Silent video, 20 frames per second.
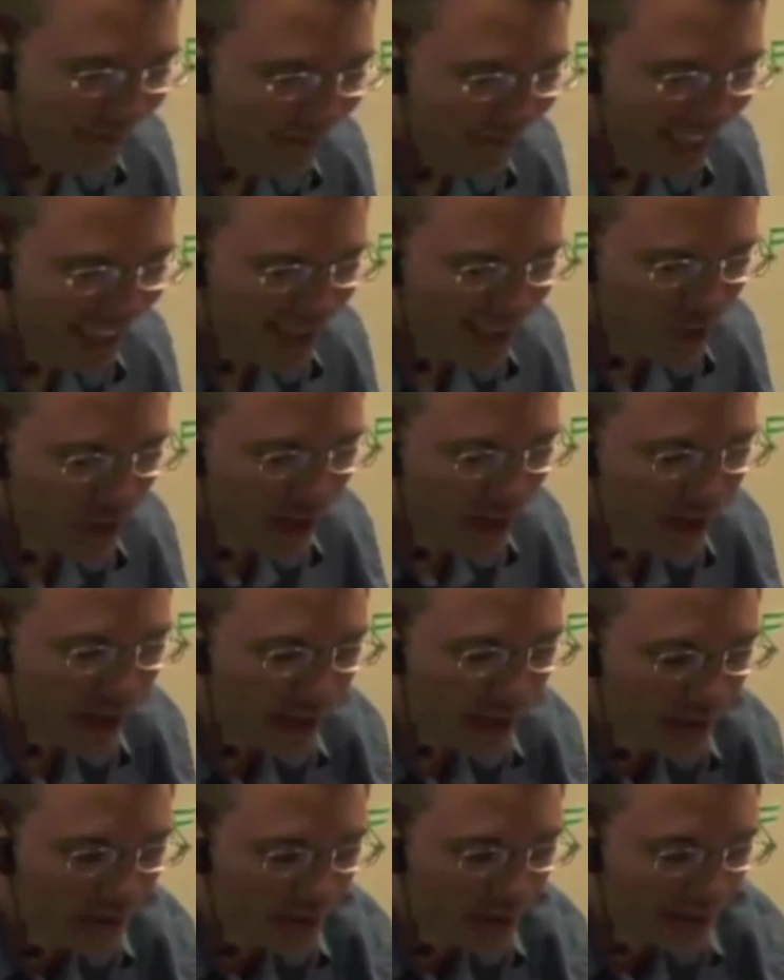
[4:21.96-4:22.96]
let's try
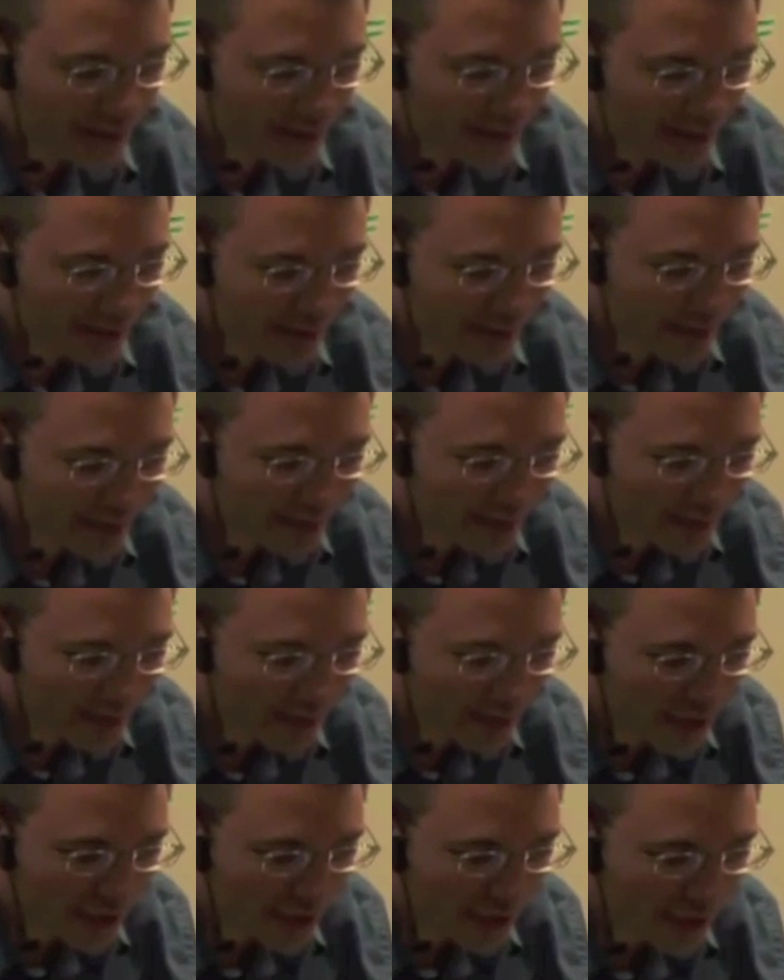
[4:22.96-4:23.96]
this. This is
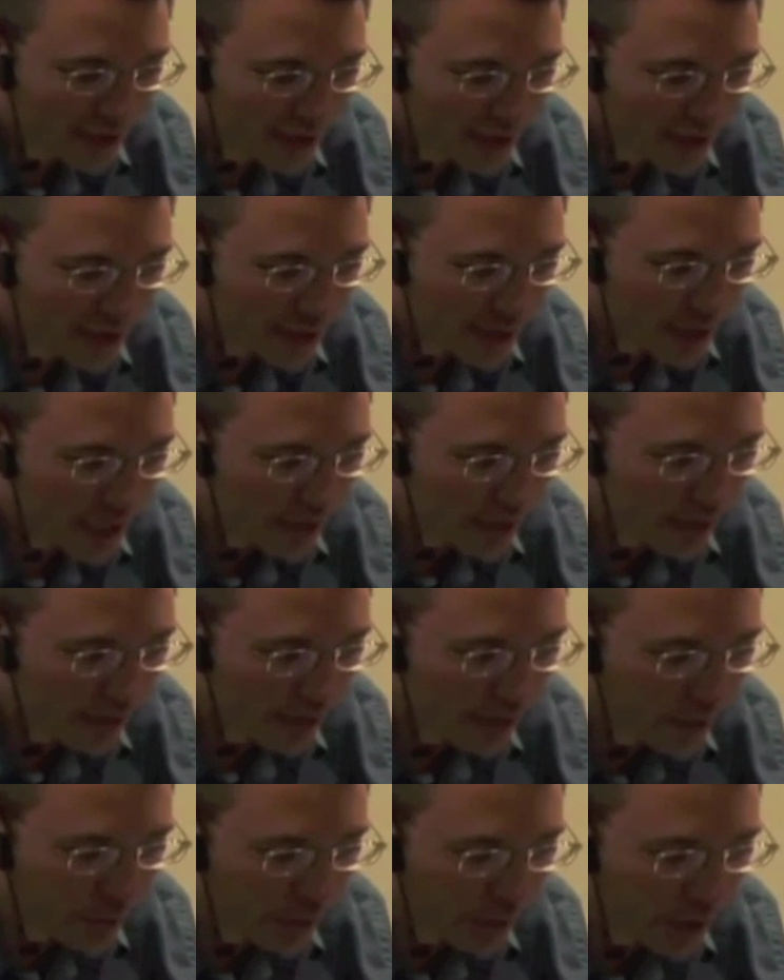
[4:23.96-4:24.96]
kind of a
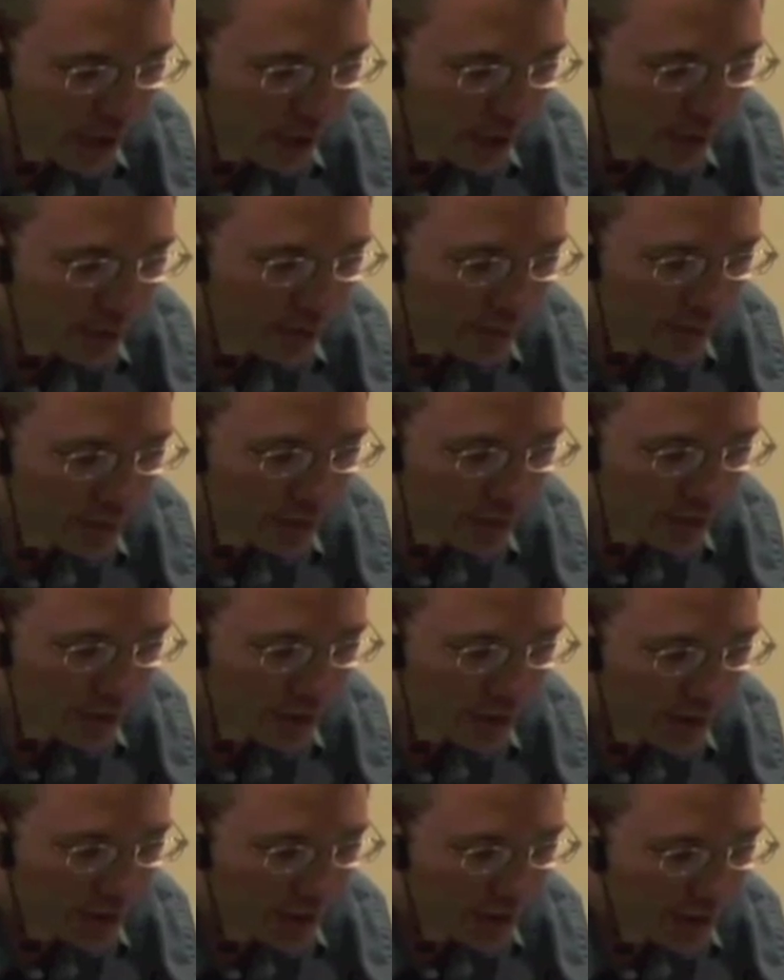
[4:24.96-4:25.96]
fun problem.
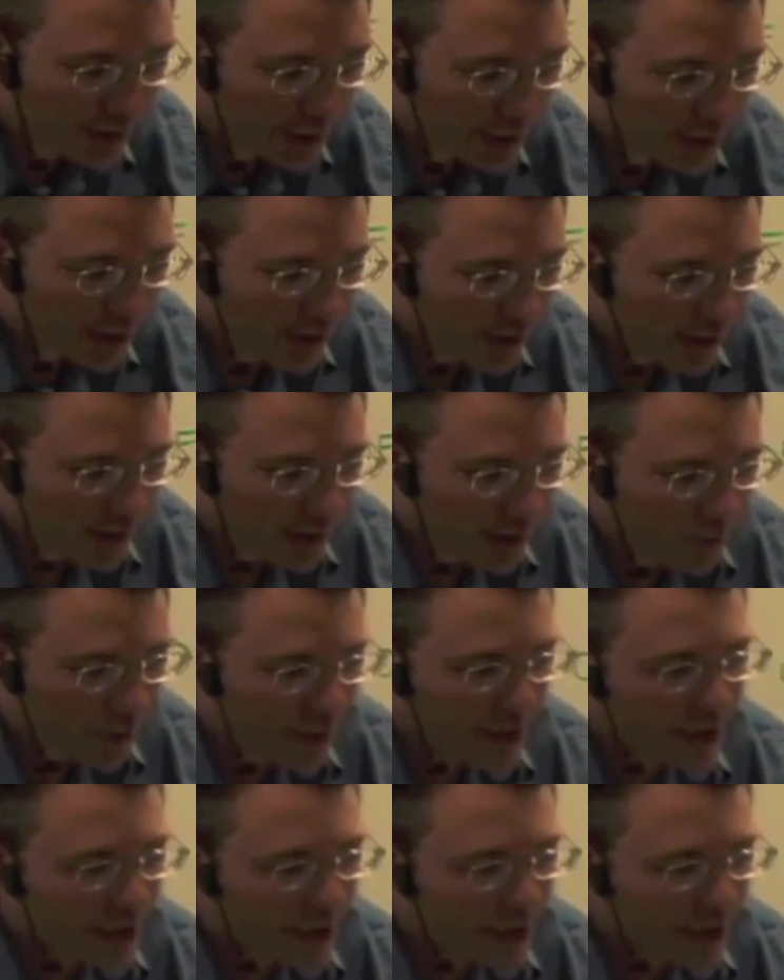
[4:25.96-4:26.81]
Pretty